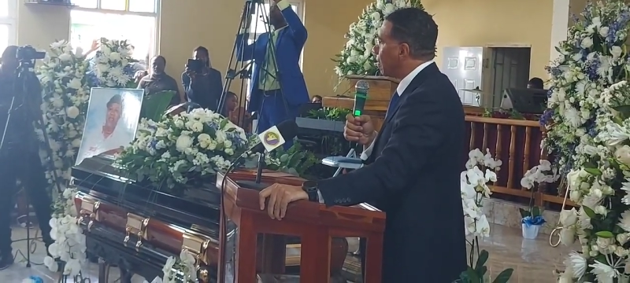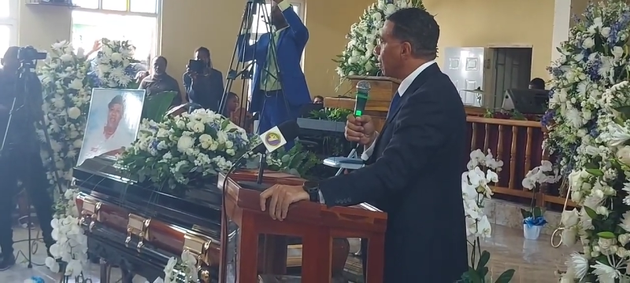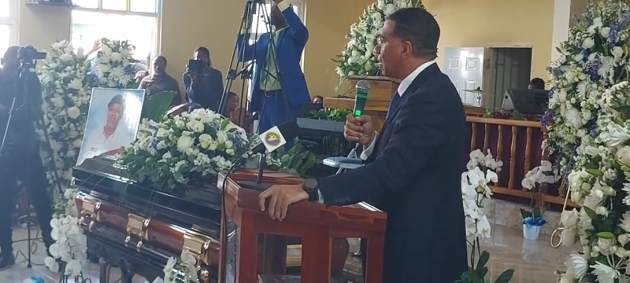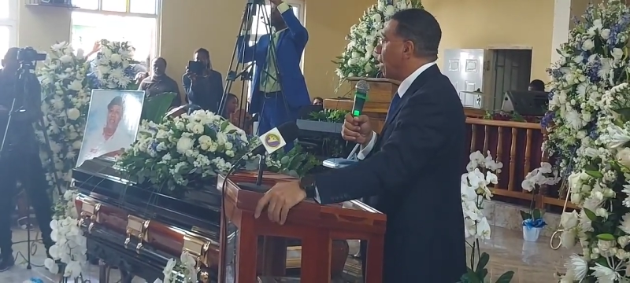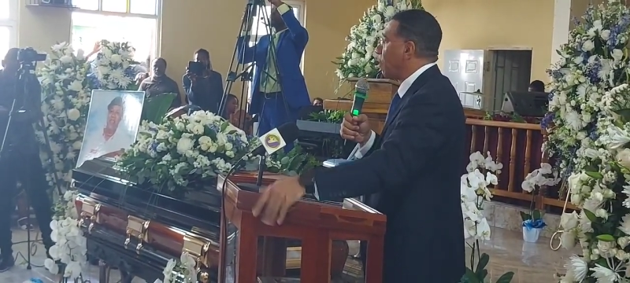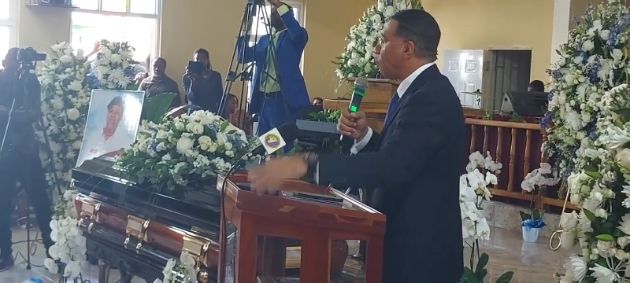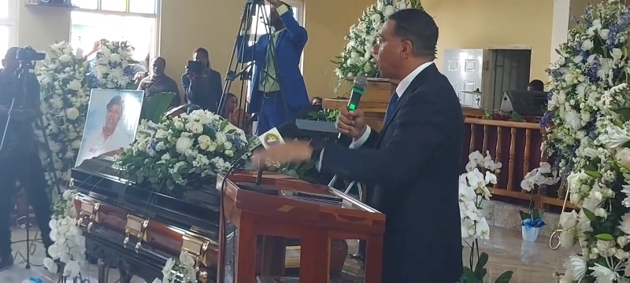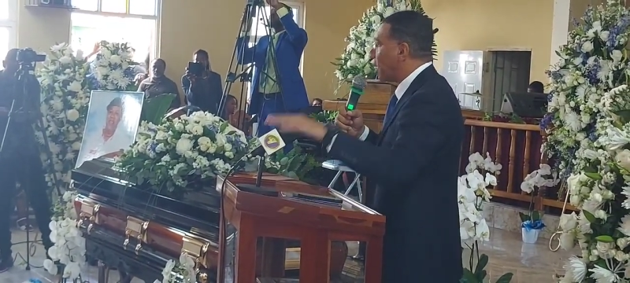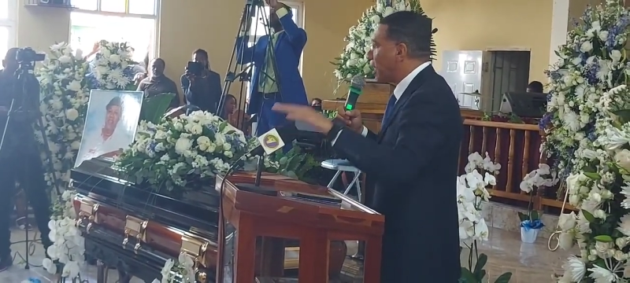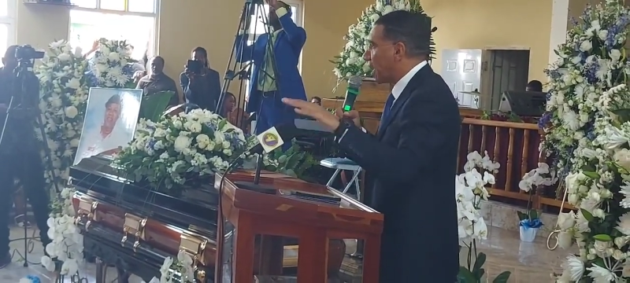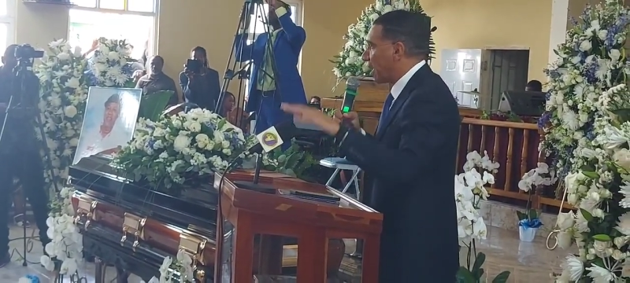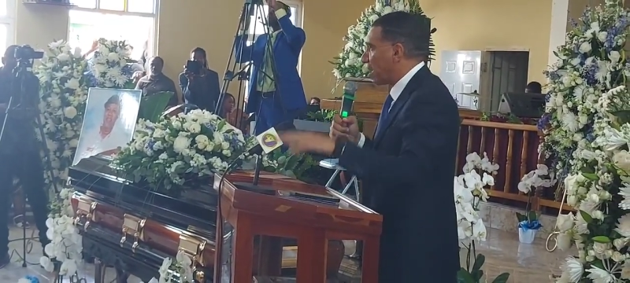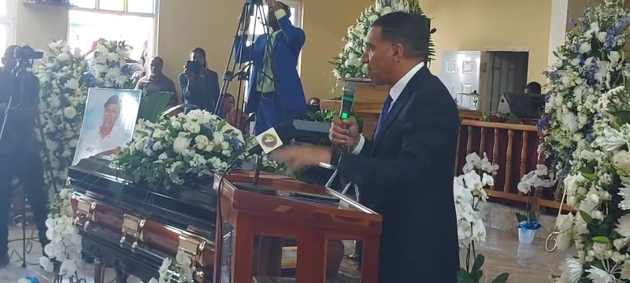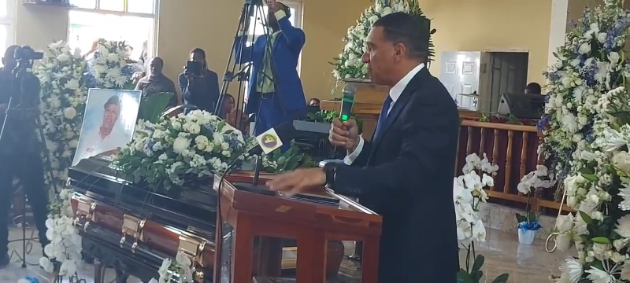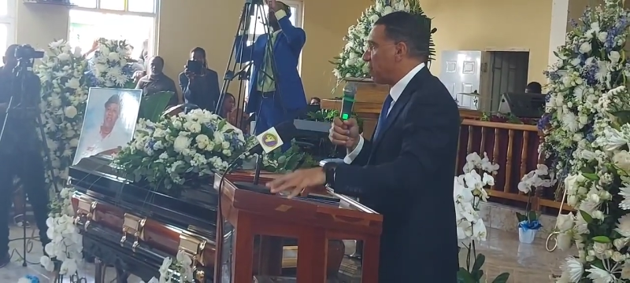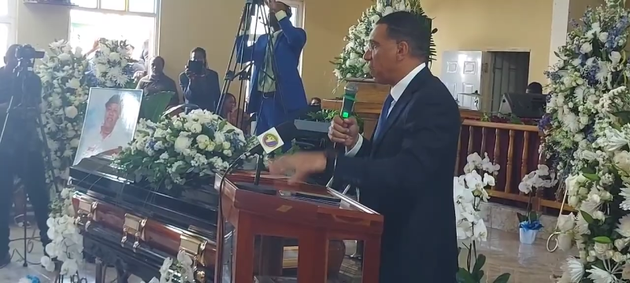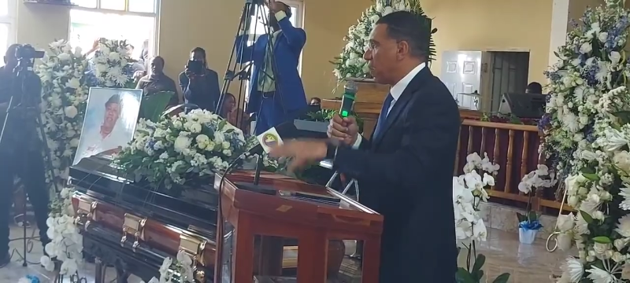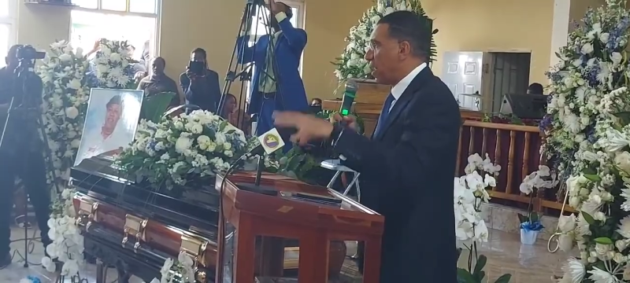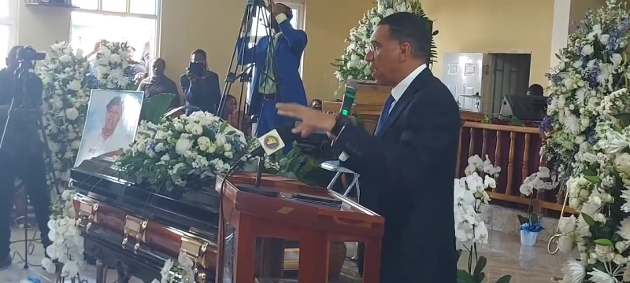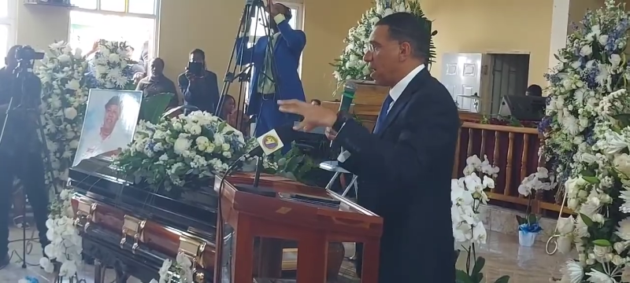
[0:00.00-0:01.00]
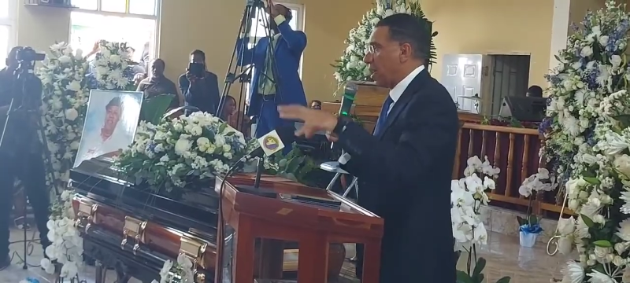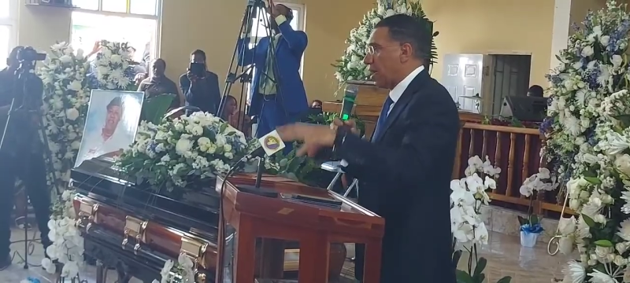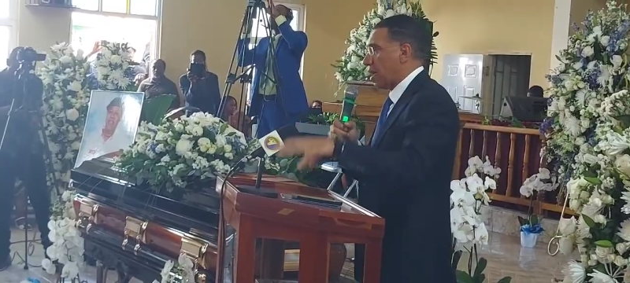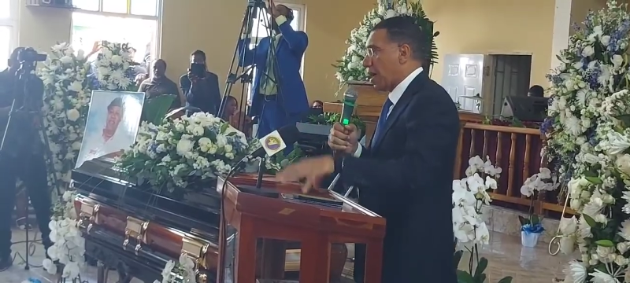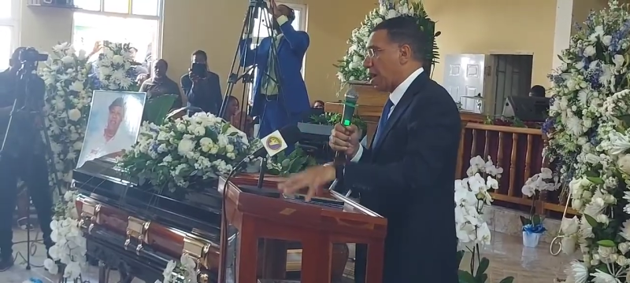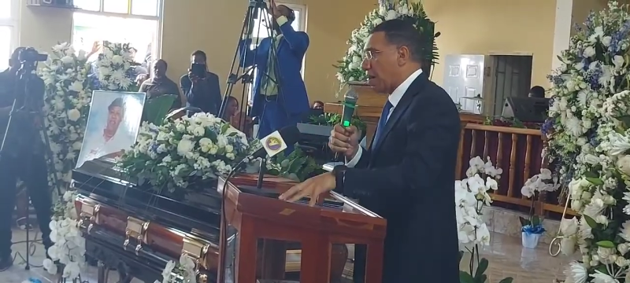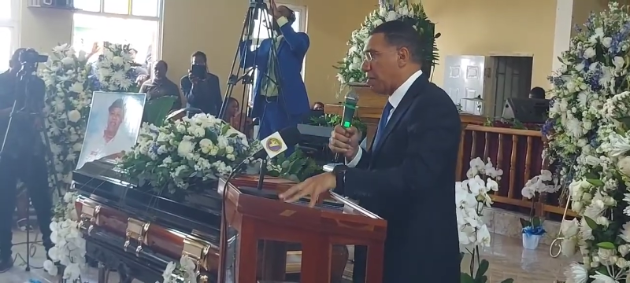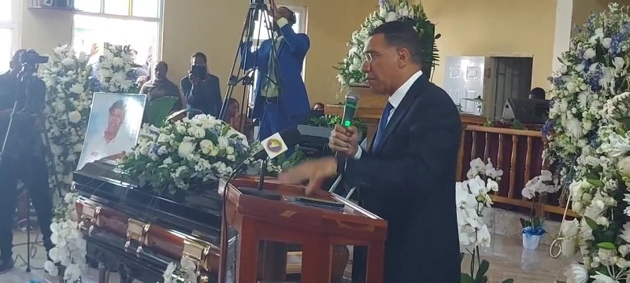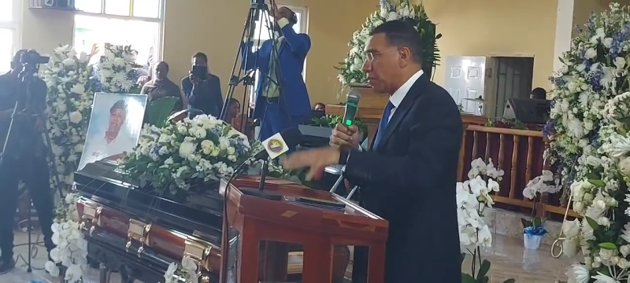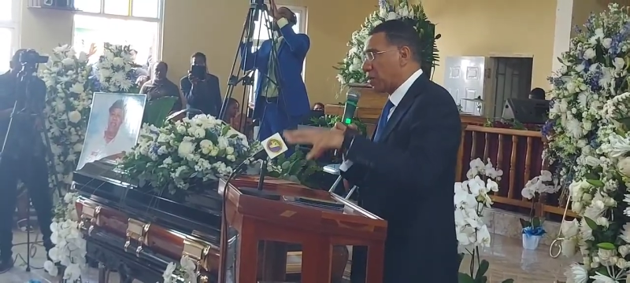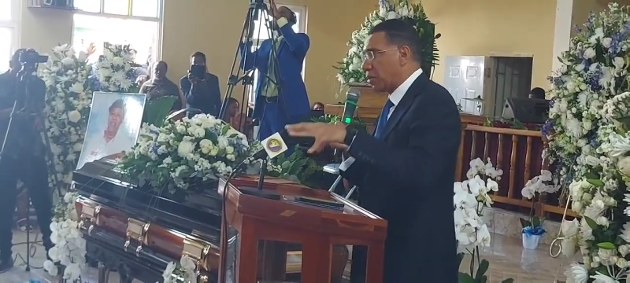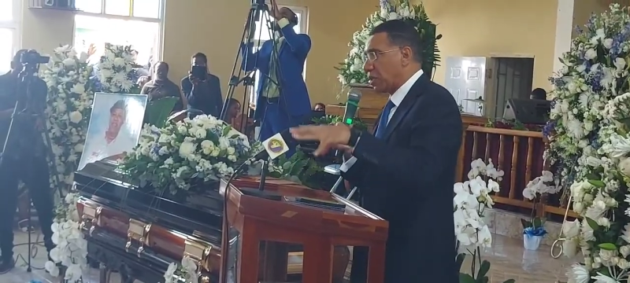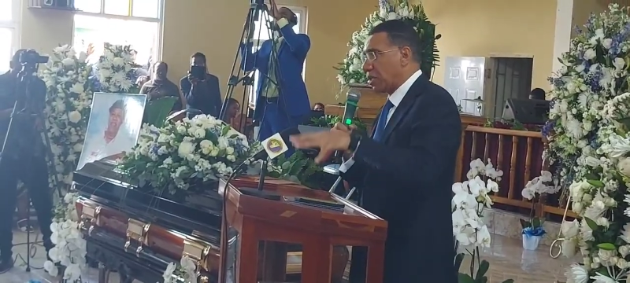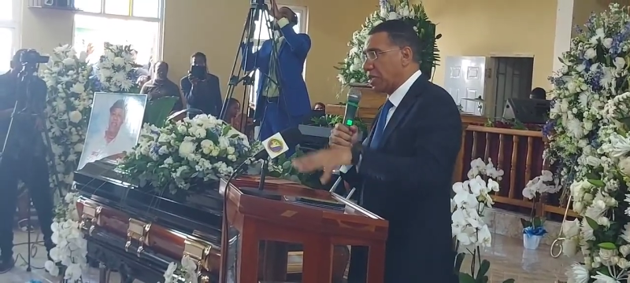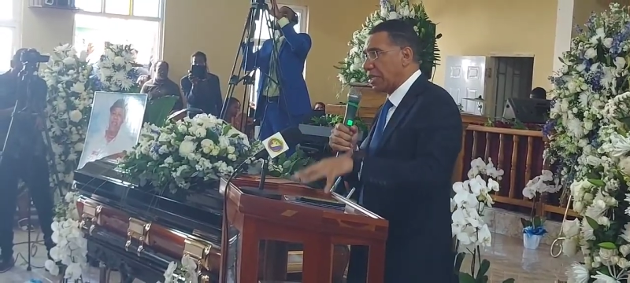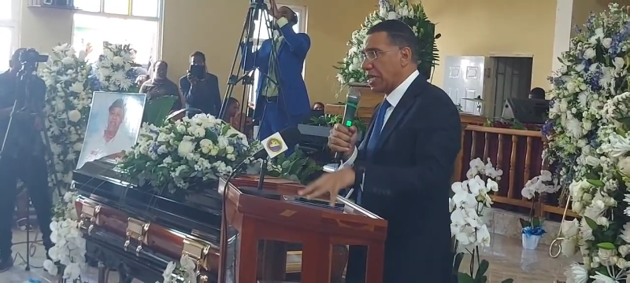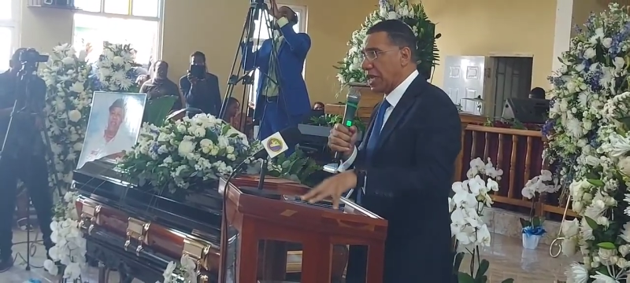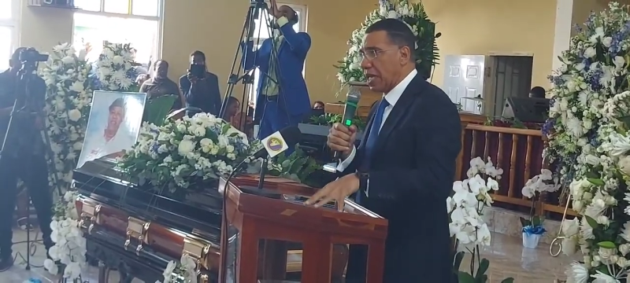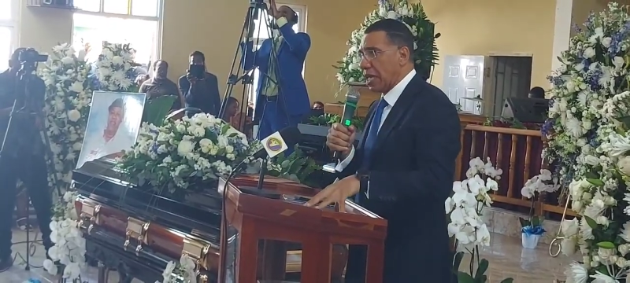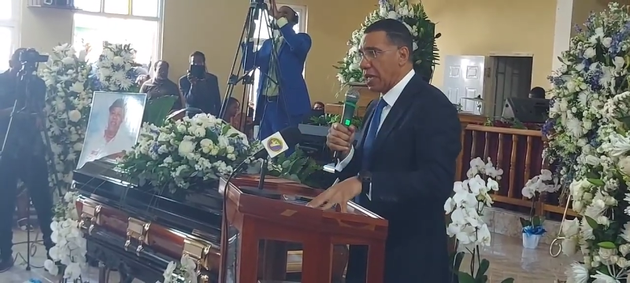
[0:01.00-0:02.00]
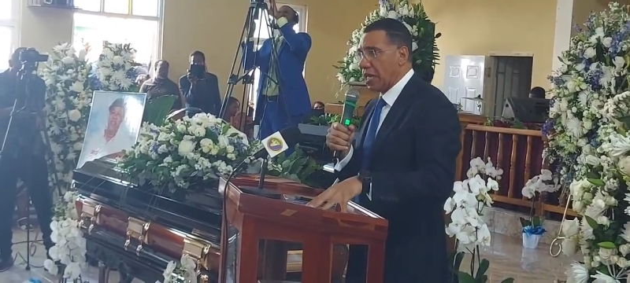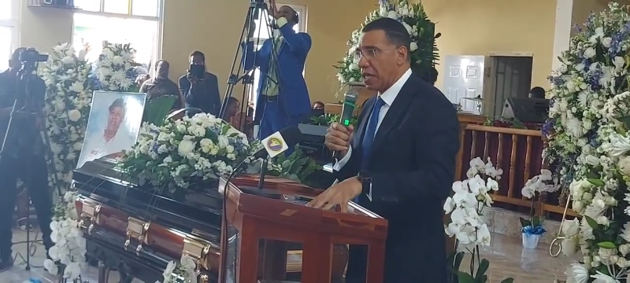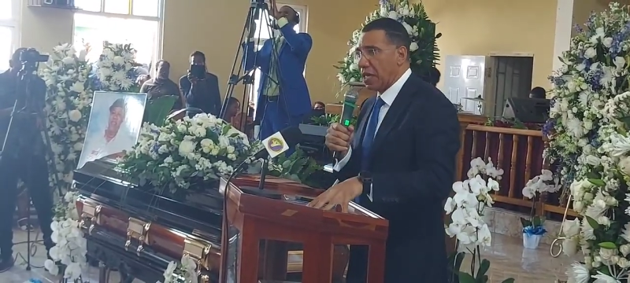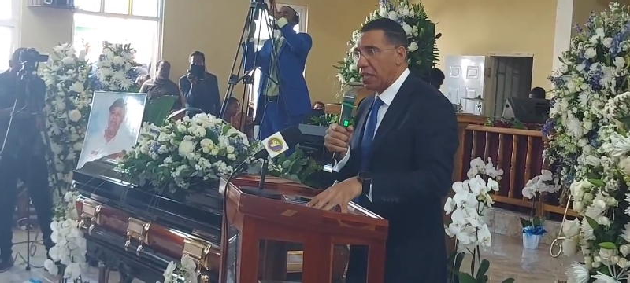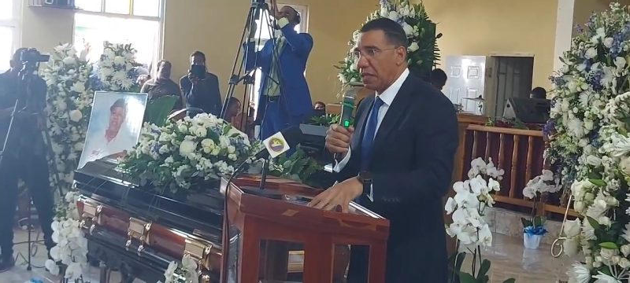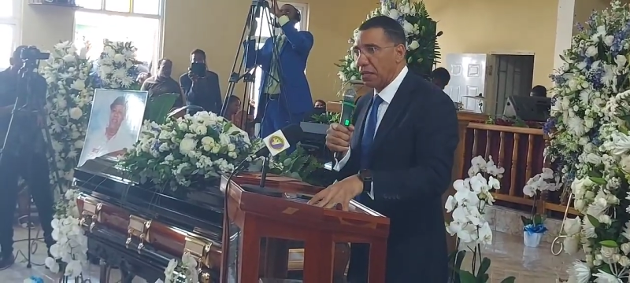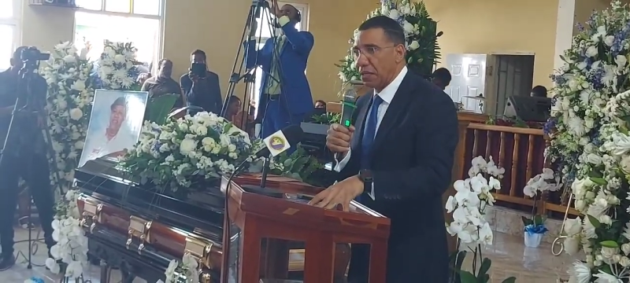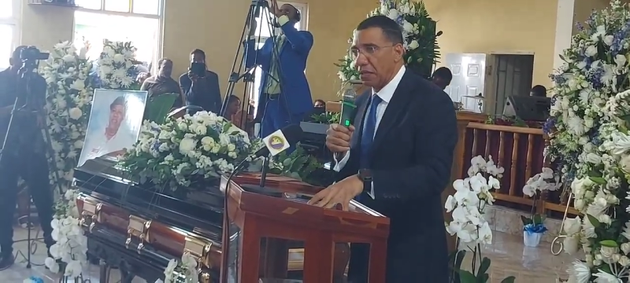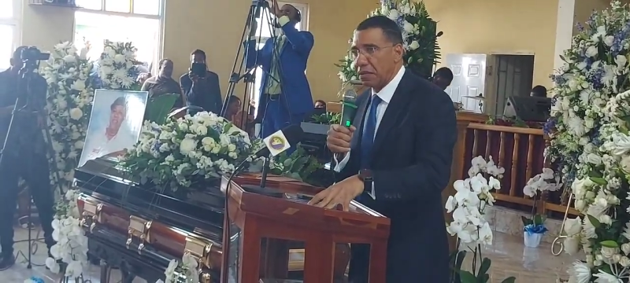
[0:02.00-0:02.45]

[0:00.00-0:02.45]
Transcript: that whatever I am today,